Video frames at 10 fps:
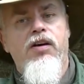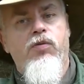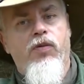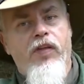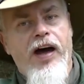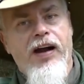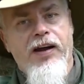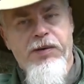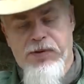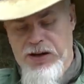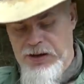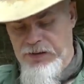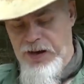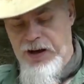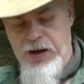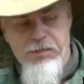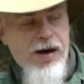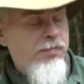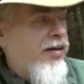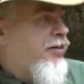Well, that eliminated that. And
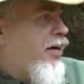by me